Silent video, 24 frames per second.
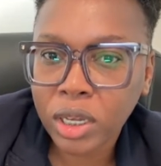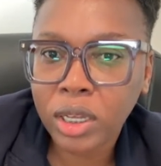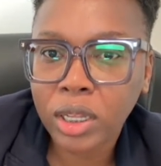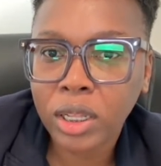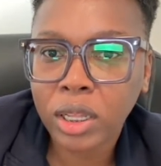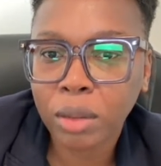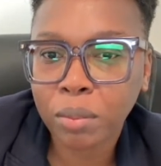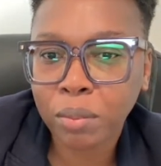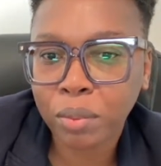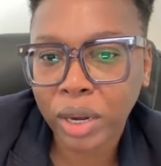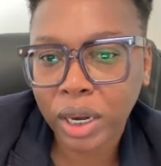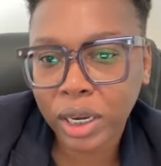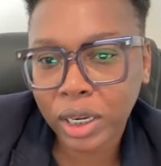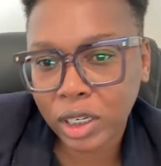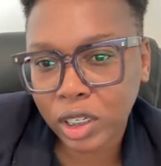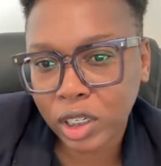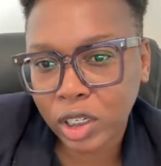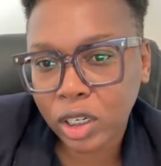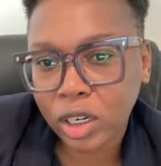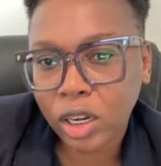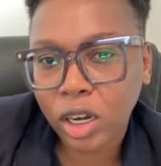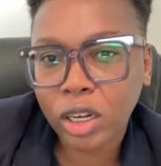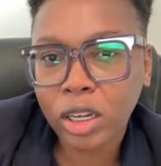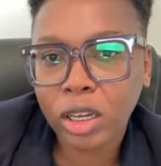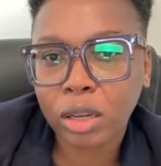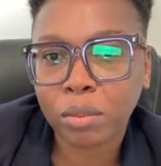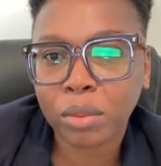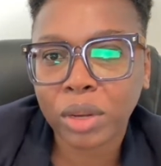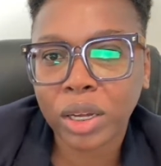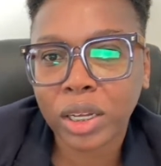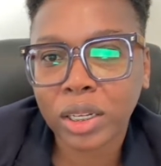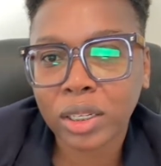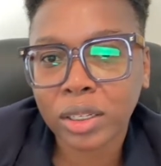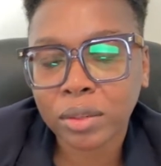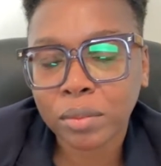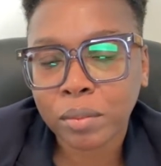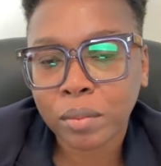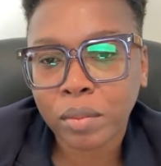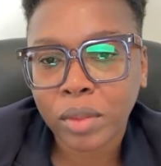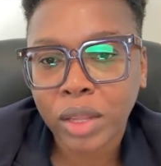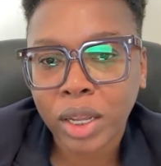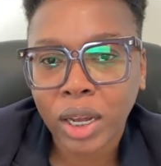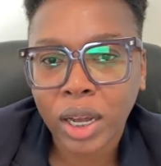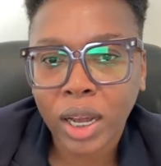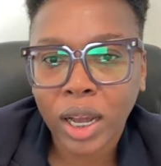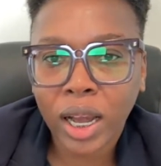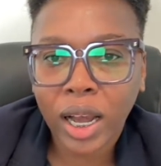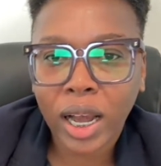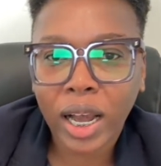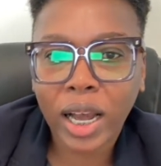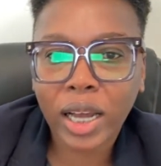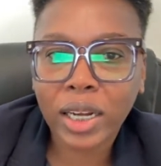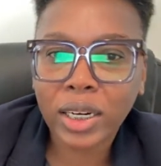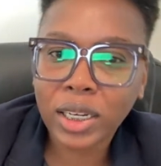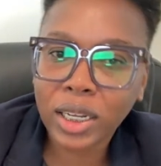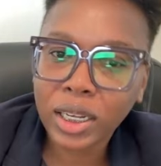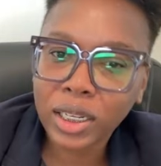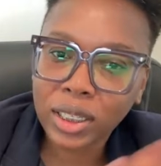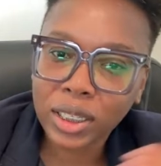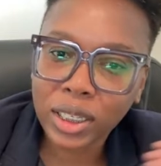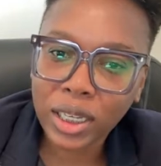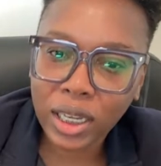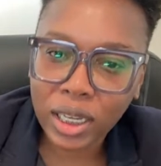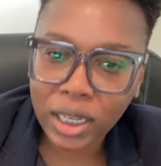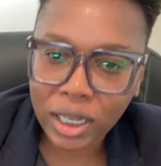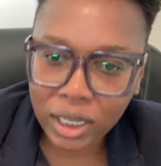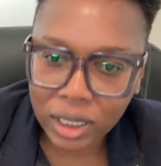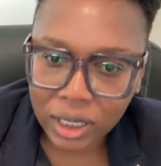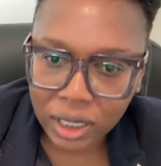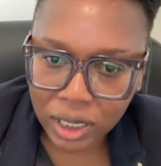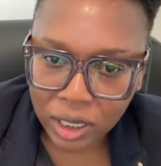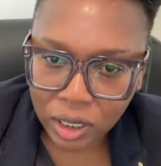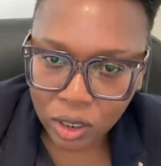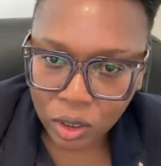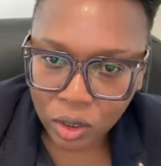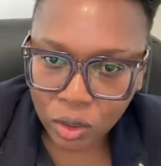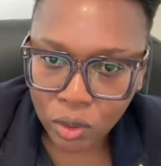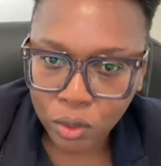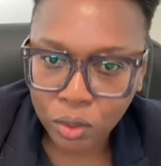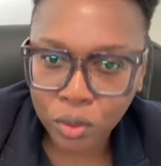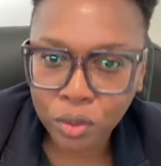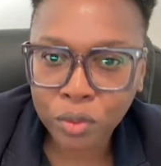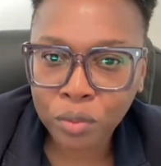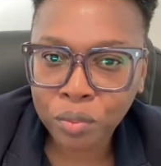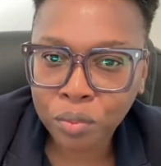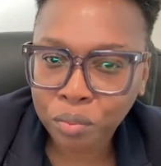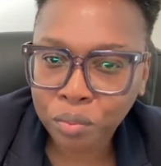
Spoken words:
they package the document and they take it into